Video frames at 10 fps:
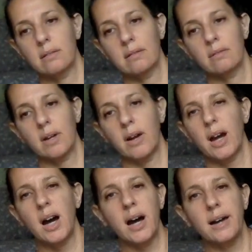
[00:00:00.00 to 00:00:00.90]
Very
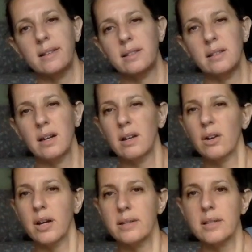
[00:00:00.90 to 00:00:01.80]
hot. Not
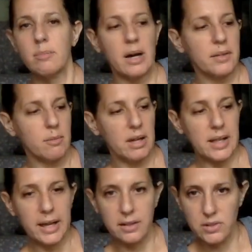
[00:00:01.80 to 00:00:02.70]
crazy about them. I
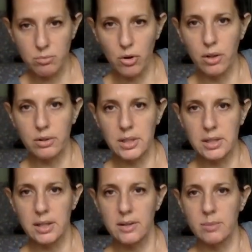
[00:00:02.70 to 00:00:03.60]
like the smaller
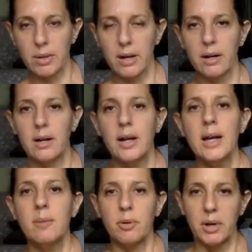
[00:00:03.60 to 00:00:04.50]
details better.
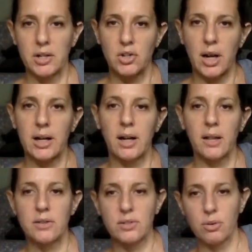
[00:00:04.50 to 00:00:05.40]
But when I tried it on
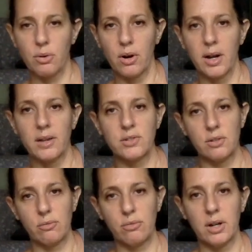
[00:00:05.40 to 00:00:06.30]
the store and I stood
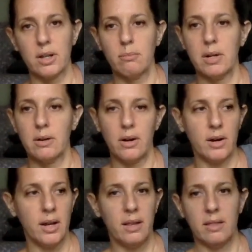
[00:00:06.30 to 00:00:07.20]
in front of the mirror,
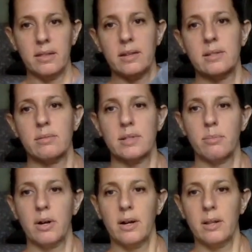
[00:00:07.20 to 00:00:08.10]
this was the
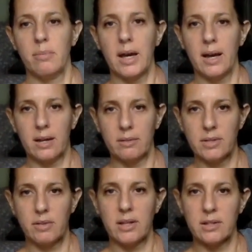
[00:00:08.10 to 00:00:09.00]
part of the bag that was
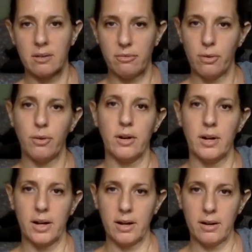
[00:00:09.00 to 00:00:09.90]
facing forward and
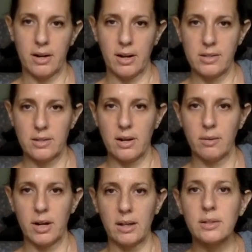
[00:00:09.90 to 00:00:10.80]
I, and I saw
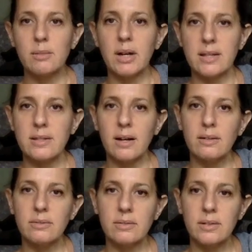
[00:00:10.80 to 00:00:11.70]
when I looked at myself.
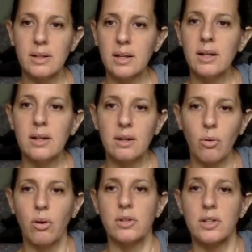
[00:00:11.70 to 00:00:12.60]

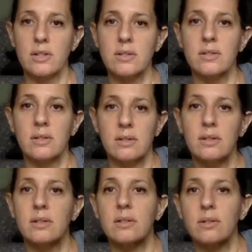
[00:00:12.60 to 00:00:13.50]
Gorgeous.
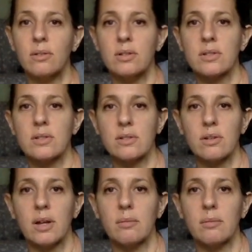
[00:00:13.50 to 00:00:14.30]
Gorgeous trim.